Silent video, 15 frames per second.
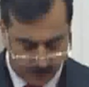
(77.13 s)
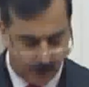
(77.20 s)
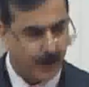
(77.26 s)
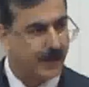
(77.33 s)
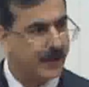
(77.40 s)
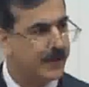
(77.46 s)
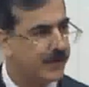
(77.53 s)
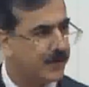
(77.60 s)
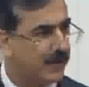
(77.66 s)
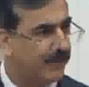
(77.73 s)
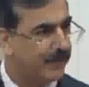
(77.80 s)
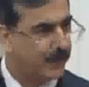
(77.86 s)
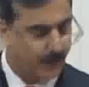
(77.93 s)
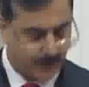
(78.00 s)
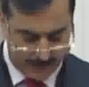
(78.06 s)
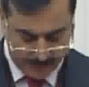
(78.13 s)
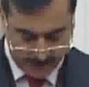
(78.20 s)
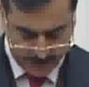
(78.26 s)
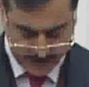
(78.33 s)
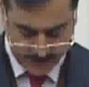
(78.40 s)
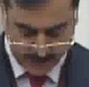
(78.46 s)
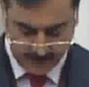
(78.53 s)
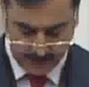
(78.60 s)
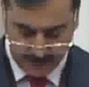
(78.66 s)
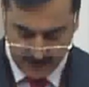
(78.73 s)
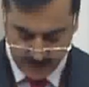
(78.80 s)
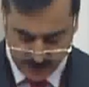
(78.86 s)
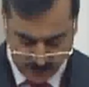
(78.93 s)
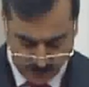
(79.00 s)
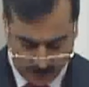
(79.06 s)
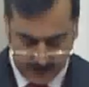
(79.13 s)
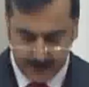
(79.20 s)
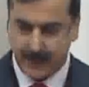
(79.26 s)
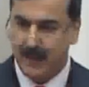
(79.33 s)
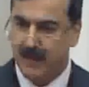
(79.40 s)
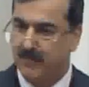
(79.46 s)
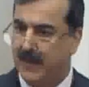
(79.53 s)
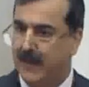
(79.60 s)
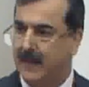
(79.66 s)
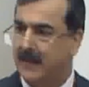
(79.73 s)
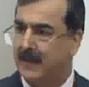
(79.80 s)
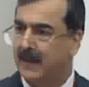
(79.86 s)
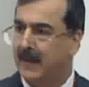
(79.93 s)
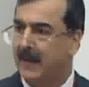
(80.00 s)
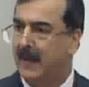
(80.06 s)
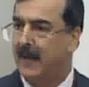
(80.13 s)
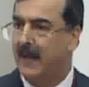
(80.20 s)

importance of today's historic event